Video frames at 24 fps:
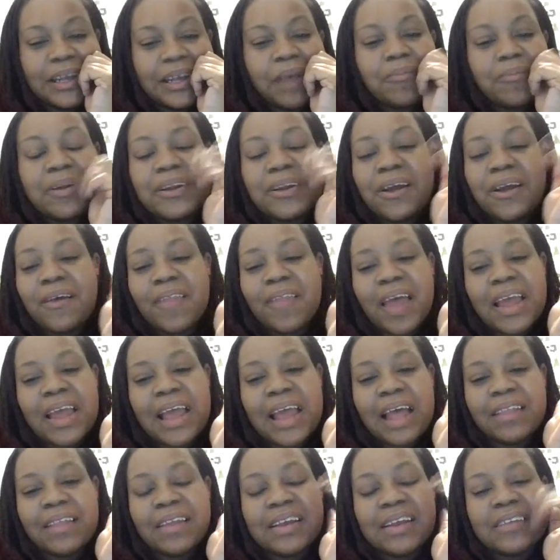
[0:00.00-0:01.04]
But no, like
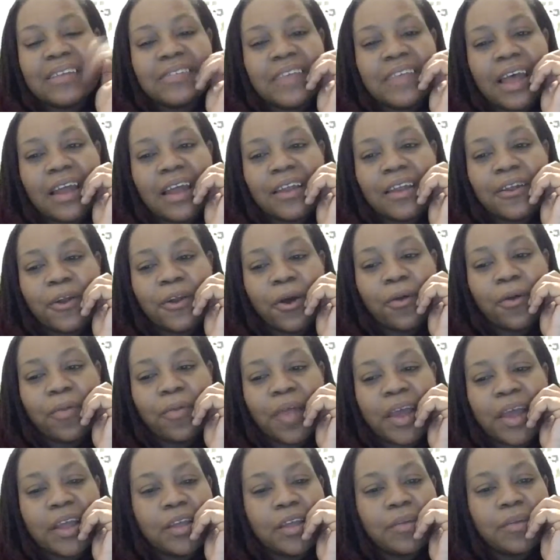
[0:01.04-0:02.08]
I said,
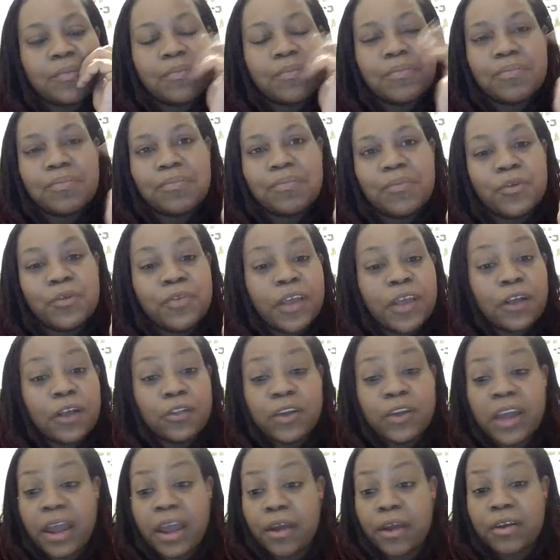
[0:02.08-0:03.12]
like you take a
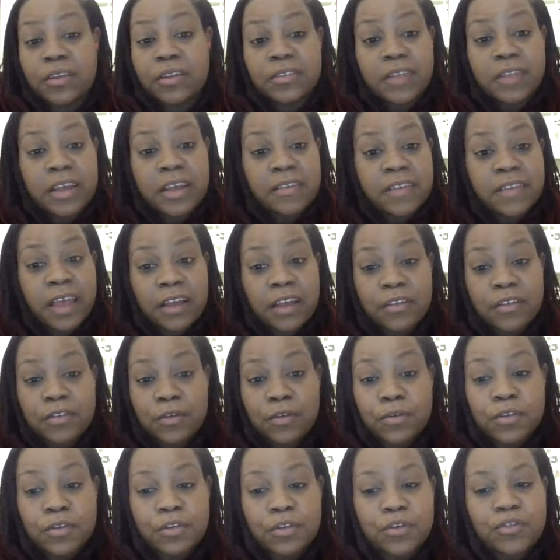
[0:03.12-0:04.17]
look at Erica Slazak and
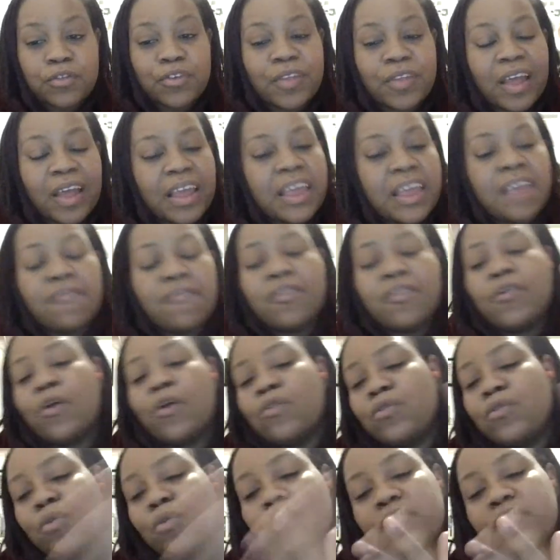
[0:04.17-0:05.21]
Susan Lucci, like even
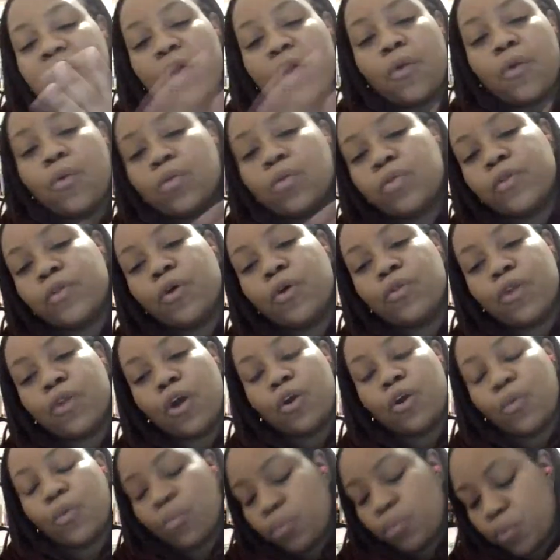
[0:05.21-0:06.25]
those who was no
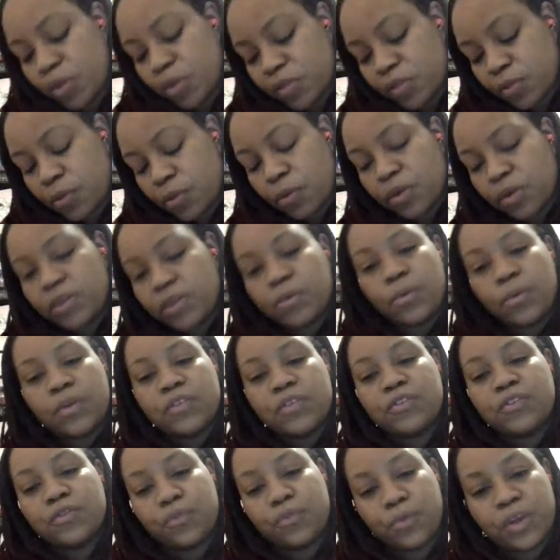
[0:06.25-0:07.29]
longer on
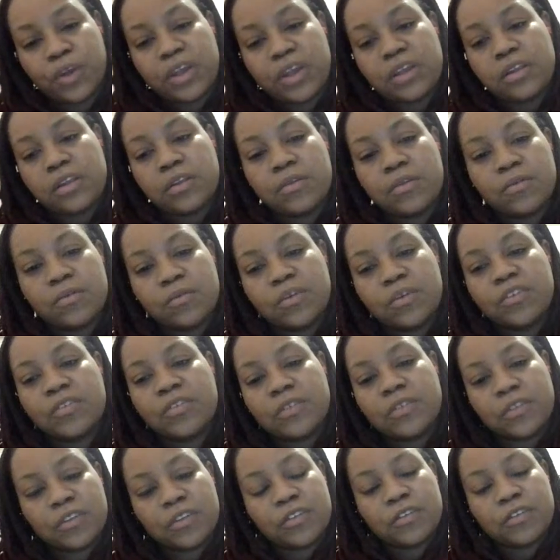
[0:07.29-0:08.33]
screen, which is
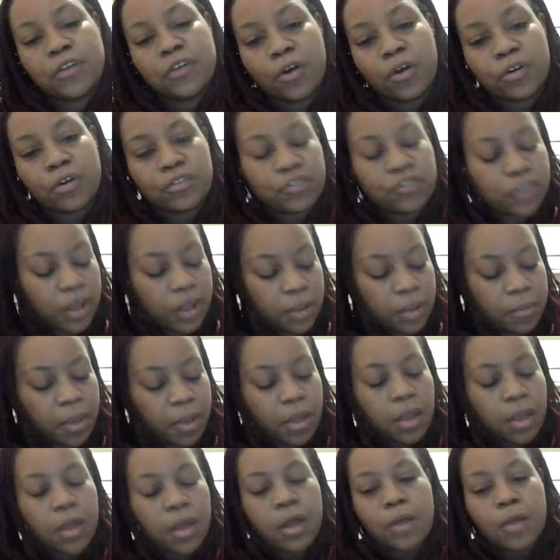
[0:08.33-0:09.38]
a darn shame.
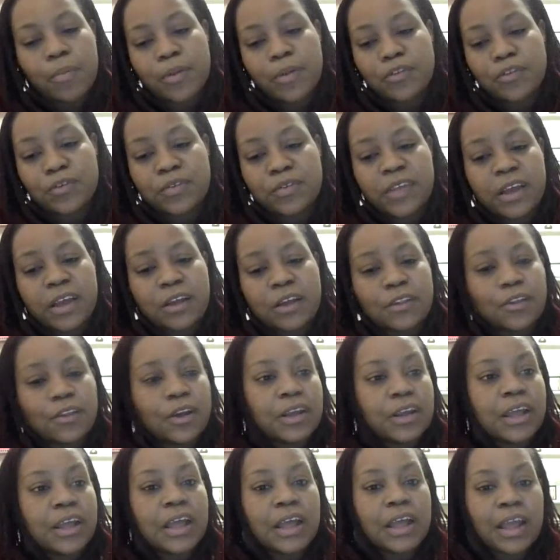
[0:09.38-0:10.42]
But you take a look
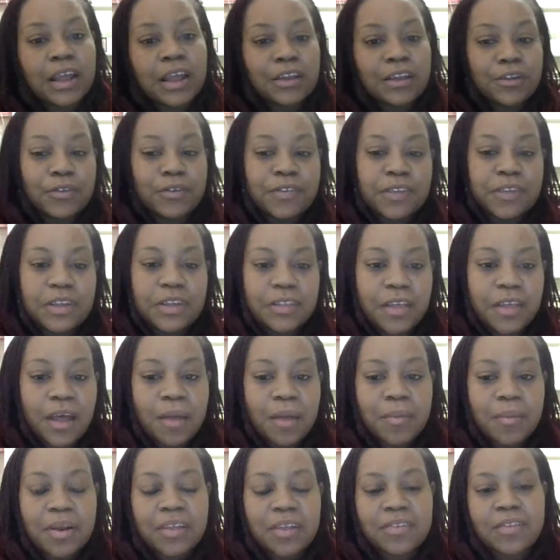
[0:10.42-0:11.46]
at and you see
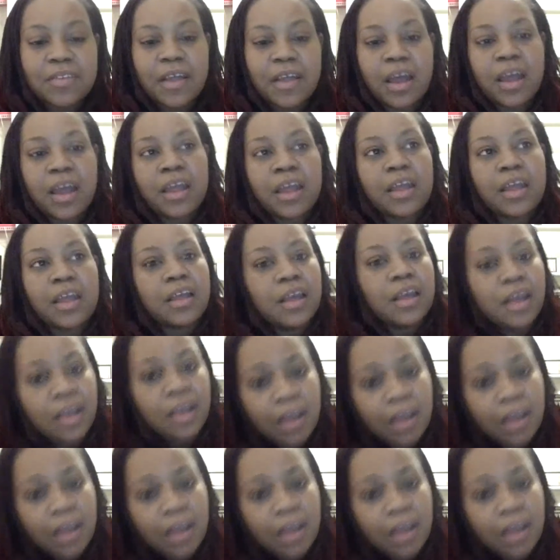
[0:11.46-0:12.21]
them, and it's like